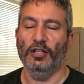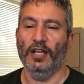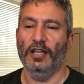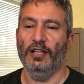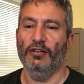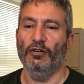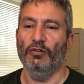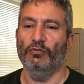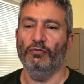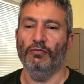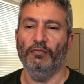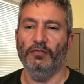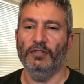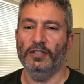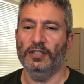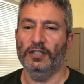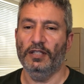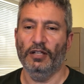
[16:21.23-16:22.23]

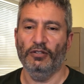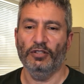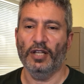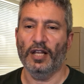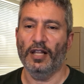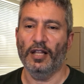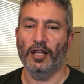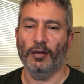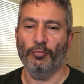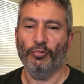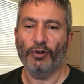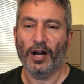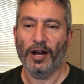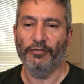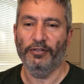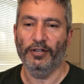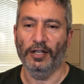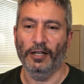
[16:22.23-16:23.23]
there's not a lot of
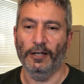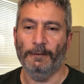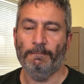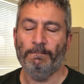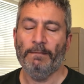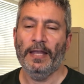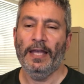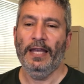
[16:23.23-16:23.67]
profit in it.